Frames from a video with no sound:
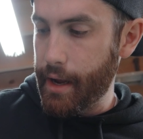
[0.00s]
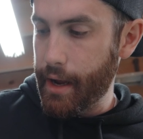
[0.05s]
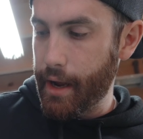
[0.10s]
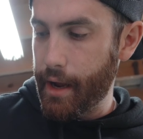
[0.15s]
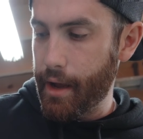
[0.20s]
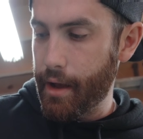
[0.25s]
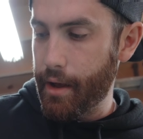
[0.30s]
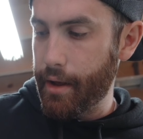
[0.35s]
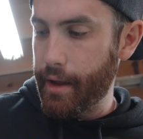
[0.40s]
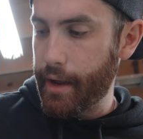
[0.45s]

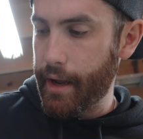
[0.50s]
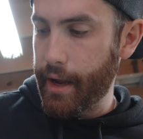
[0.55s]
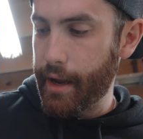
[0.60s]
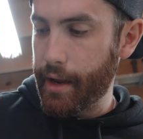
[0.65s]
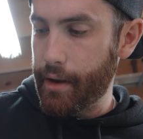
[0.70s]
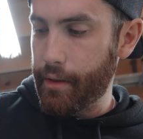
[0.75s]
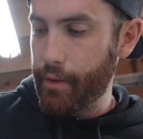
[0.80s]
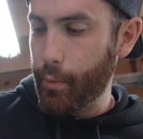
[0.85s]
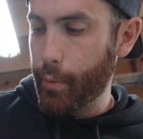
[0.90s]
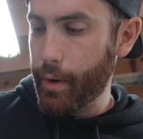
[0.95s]

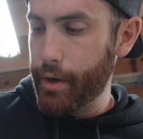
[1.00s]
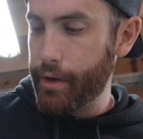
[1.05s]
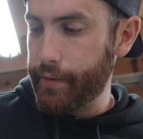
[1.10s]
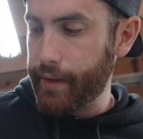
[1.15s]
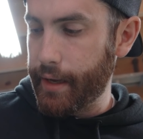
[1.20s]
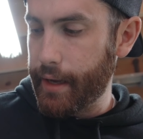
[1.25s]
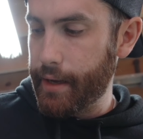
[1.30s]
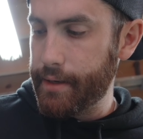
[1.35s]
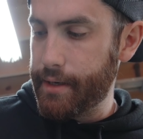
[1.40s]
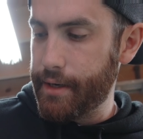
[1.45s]
And the one at
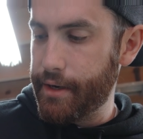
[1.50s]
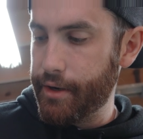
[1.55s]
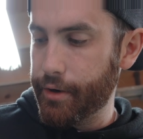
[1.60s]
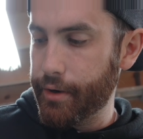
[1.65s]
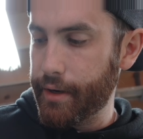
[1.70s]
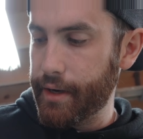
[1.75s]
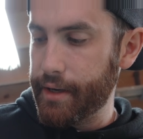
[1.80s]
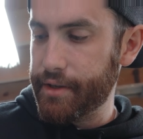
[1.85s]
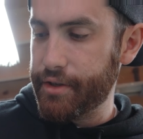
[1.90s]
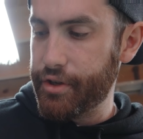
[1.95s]
the end
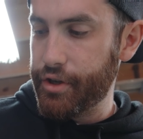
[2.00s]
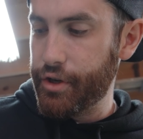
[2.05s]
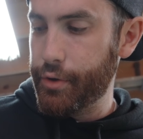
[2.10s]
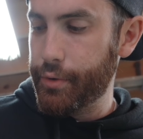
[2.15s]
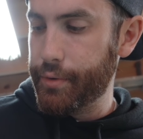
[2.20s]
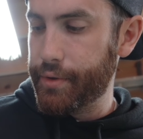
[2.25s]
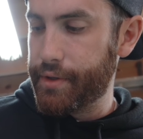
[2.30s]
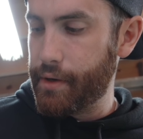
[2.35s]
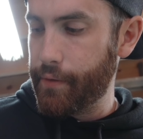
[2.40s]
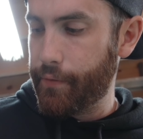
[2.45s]
here is
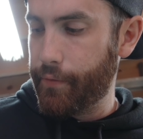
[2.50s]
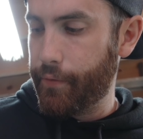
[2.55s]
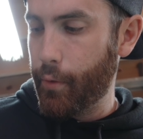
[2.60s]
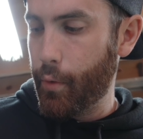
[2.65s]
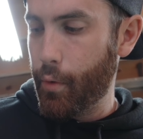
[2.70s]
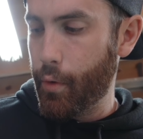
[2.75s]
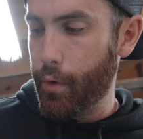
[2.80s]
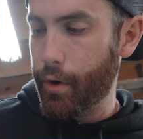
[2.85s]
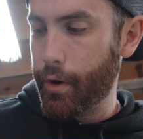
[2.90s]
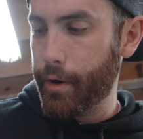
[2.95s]
used
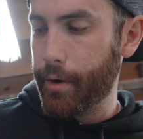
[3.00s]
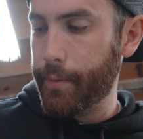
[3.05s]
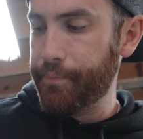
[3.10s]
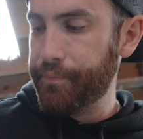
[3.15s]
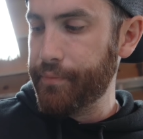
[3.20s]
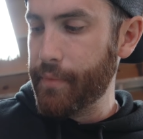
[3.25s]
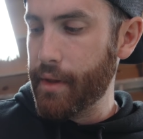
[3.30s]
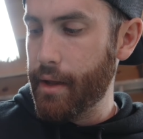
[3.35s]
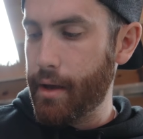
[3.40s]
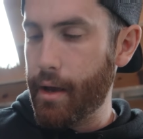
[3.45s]
for
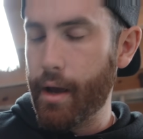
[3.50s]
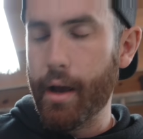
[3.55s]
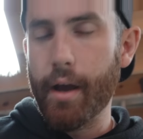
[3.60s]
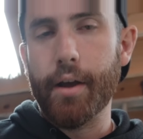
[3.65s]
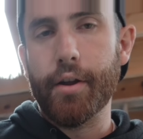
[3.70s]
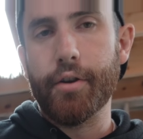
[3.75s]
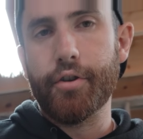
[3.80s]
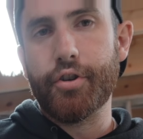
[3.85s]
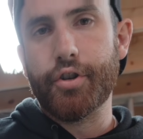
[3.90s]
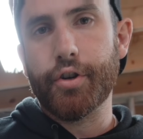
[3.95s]

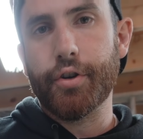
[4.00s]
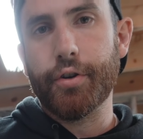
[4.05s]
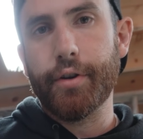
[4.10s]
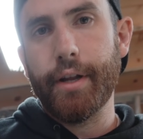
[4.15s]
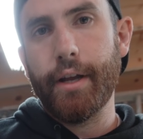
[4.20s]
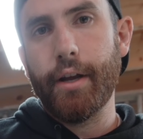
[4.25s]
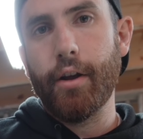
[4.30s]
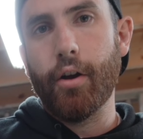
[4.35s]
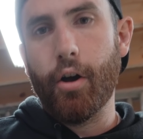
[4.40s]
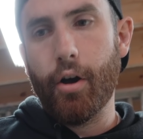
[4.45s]

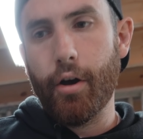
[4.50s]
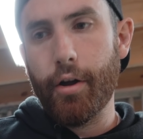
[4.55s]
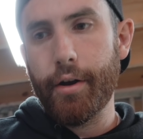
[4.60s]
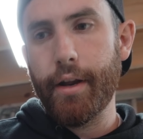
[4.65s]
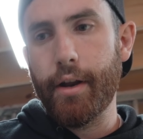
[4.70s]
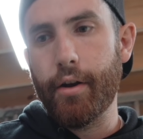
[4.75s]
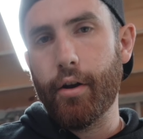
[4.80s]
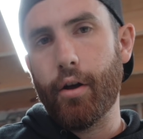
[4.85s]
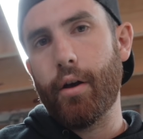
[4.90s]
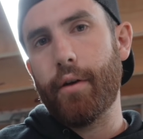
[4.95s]
turning on
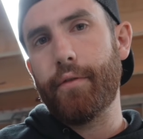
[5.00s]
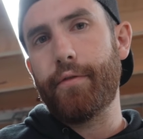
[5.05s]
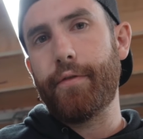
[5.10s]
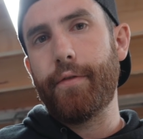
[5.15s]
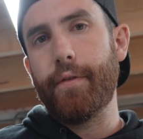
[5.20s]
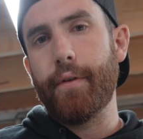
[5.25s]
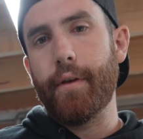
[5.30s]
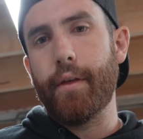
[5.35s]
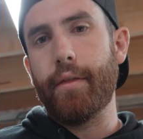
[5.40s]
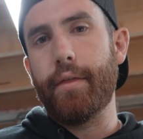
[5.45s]
and
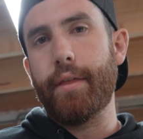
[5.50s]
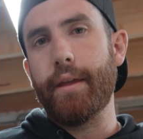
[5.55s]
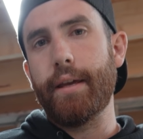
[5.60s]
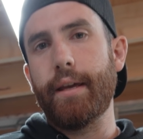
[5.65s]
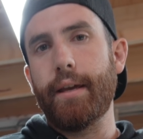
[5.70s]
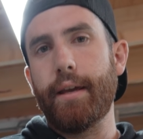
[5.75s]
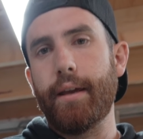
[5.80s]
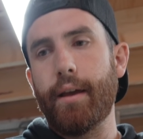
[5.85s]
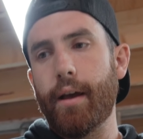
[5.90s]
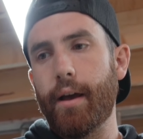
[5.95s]
off
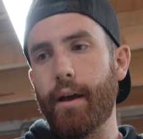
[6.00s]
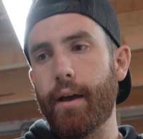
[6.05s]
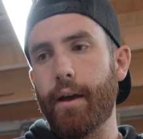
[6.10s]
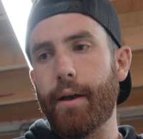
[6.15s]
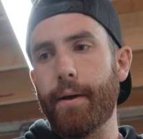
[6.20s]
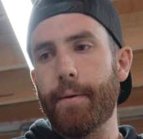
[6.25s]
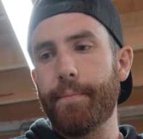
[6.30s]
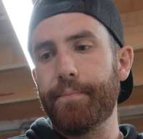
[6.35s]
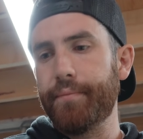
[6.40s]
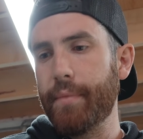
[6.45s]

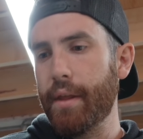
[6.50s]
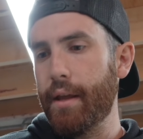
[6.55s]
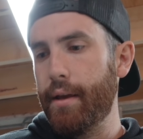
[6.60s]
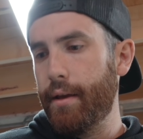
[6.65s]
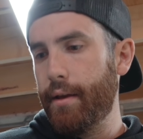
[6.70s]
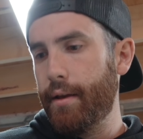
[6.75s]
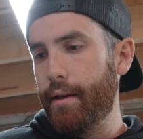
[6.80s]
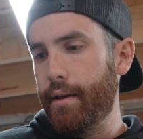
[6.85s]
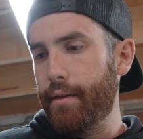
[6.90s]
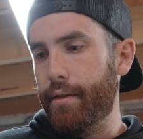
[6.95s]
the
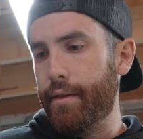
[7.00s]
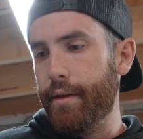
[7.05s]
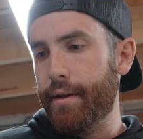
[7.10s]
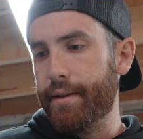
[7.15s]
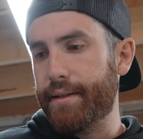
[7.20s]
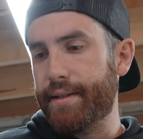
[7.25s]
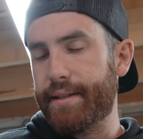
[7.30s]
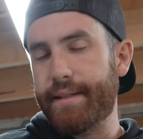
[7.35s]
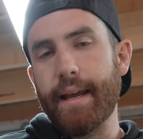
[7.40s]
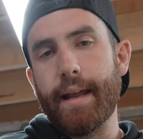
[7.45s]

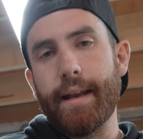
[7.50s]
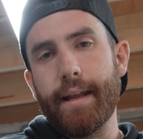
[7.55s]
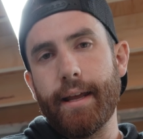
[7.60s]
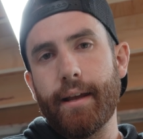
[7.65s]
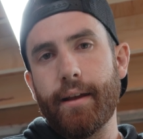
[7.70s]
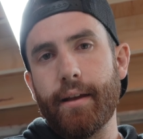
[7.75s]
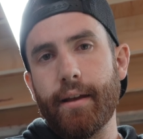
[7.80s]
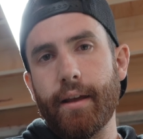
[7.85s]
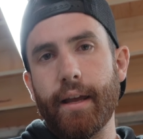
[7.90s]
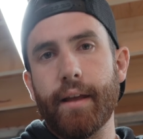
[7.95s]

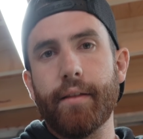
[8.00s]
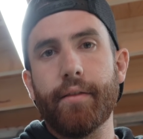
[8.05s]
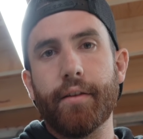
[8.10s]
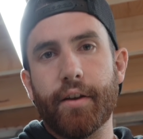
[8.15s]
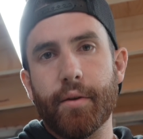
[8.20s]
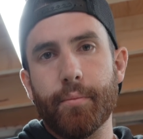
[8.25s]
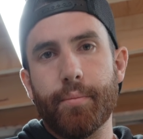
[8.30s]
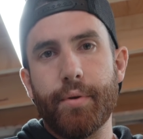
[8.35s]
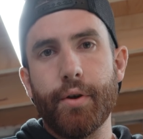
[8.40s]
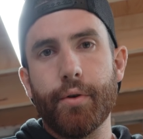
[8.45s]
setting in the
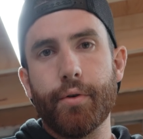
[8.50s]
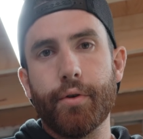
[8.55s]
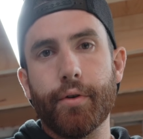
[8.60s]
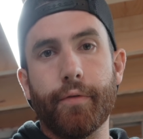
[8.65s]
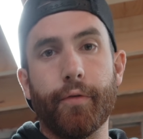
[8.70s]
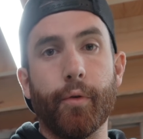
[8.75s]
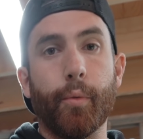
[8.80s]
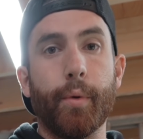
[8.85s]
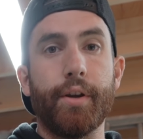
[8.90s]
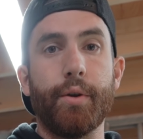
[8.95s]

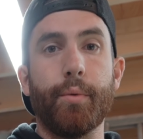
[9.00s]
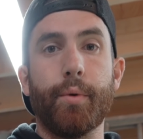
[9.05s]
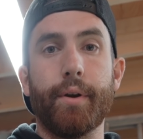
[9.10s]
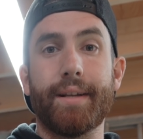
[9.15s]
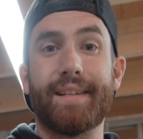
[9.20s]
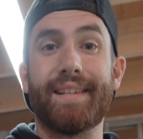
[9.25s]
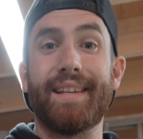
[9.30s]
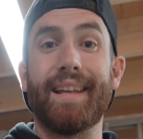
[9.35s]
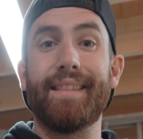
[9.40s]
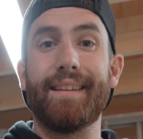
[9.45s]
computer for when you
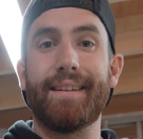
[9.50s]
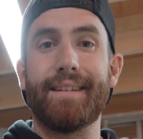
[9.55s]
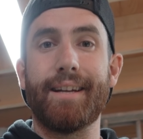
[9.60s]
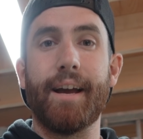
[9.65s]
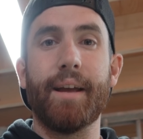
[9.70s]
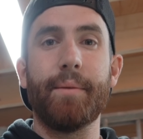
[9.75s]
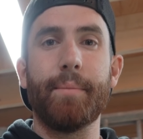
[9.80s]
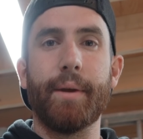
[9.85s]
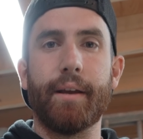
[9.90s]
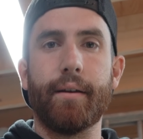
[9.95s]
want to set the
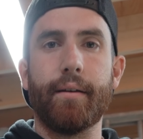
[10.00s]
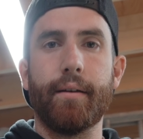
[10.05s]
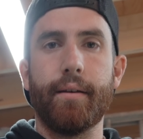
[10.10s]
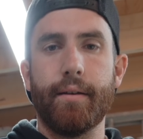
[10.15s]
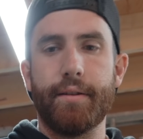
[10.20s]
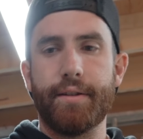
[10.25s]
timing.